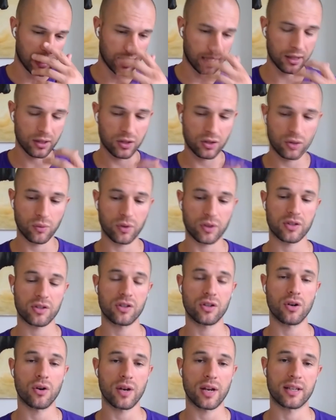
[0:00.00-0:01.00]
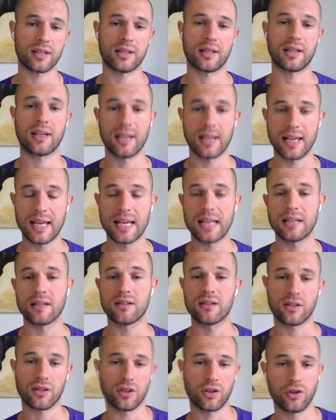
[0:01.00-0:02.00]
into what's known as the
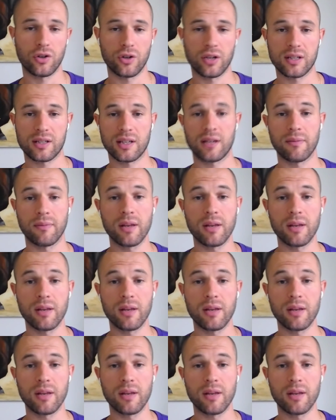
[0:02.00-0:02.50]
Canadian Securities